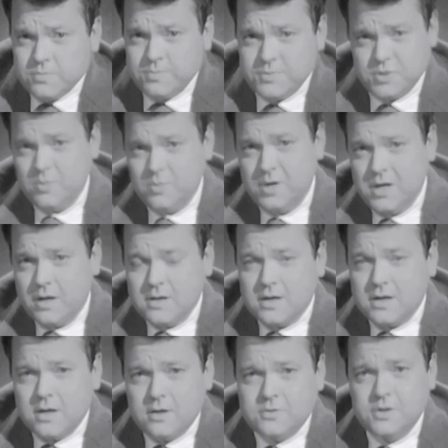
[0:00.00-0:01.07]
so many other
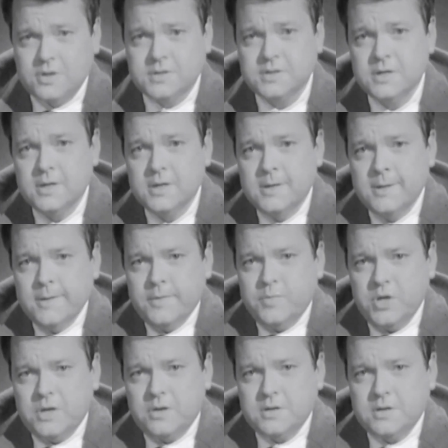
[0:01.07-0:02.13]
countries,
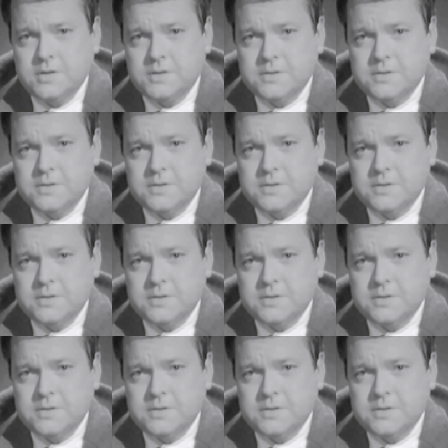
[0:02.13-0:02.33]
because